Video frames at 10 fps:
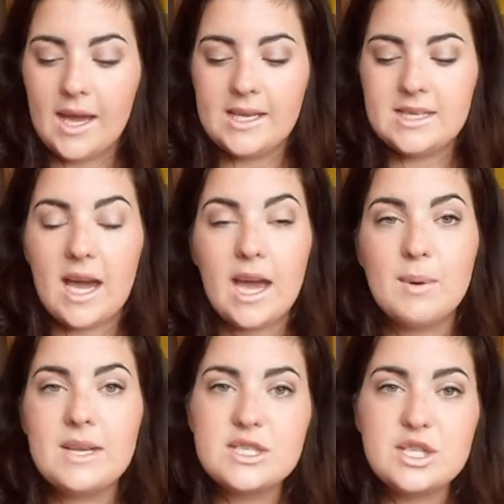and
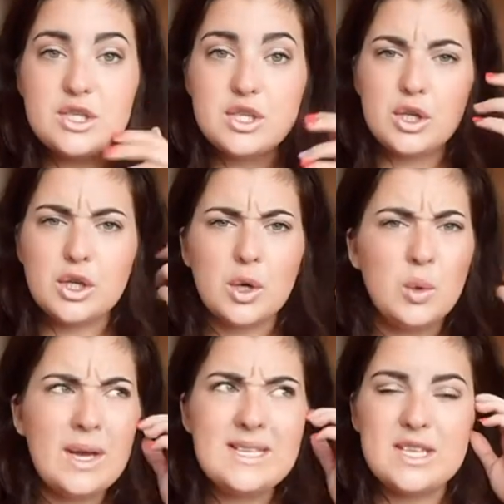I went to
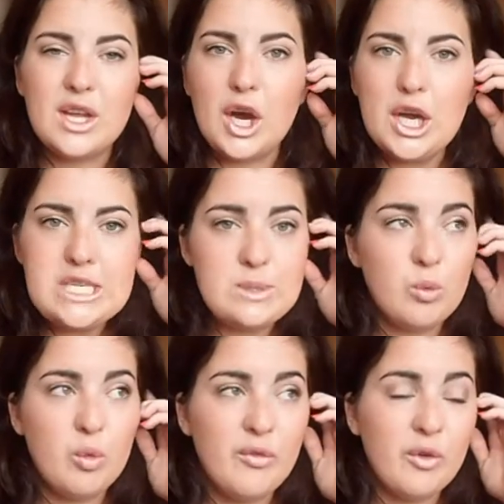go into the house